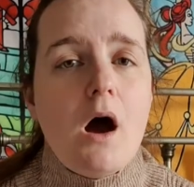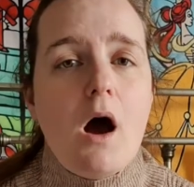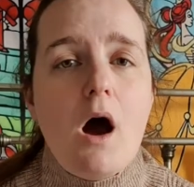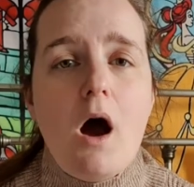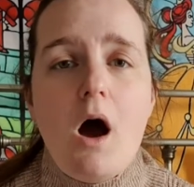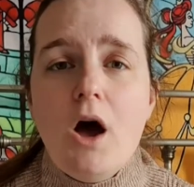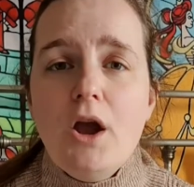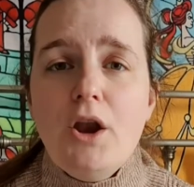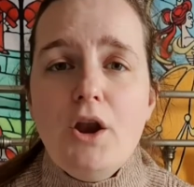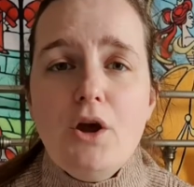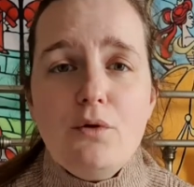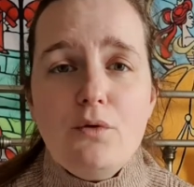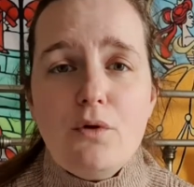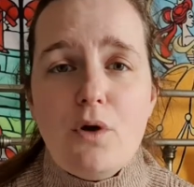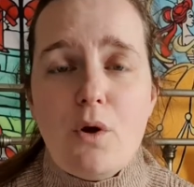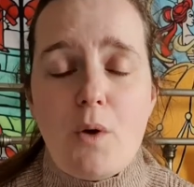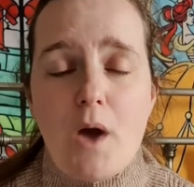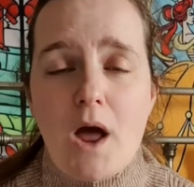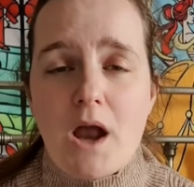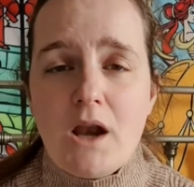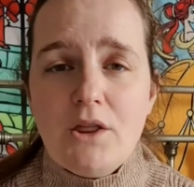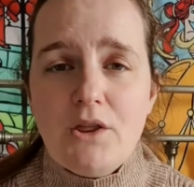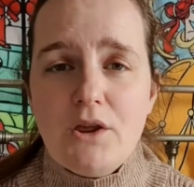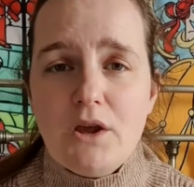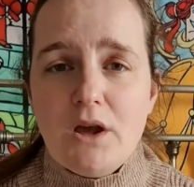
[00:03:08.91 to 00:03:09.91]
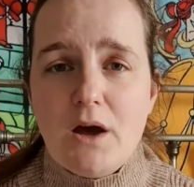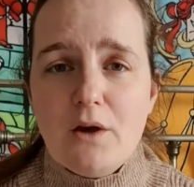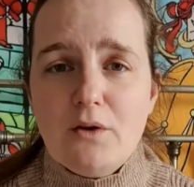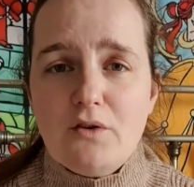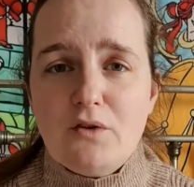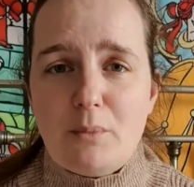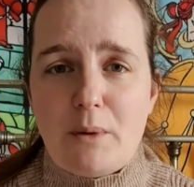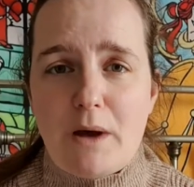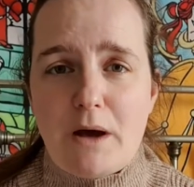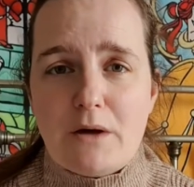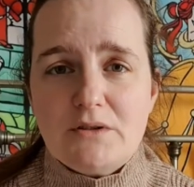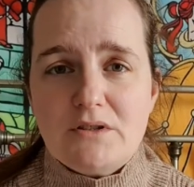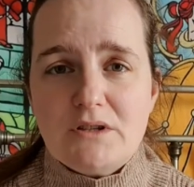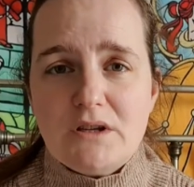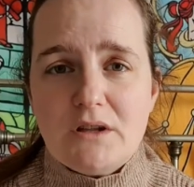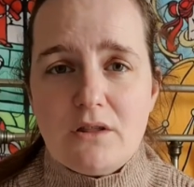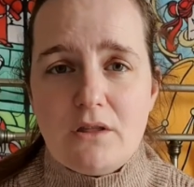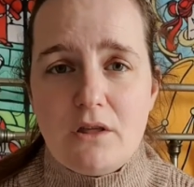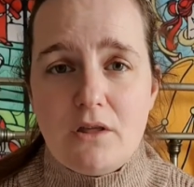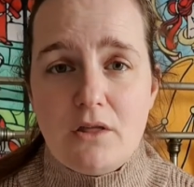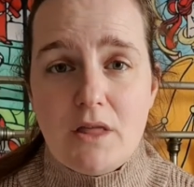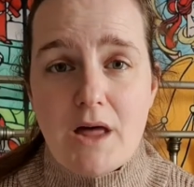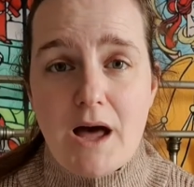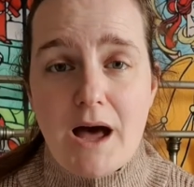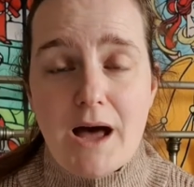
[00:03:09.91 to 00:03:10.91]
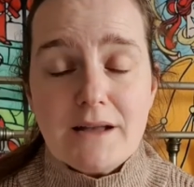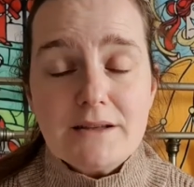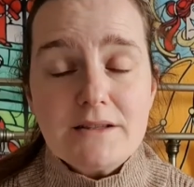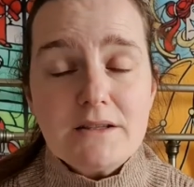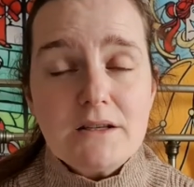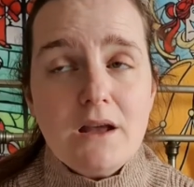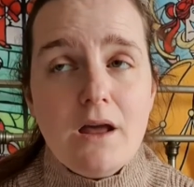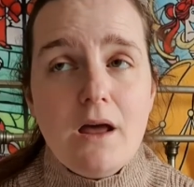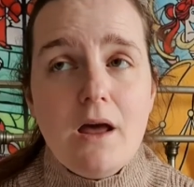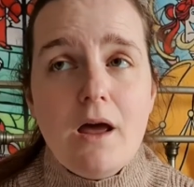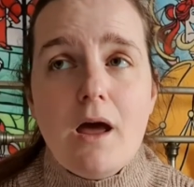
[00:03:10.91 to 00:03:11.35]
I don't know anything else about it than that.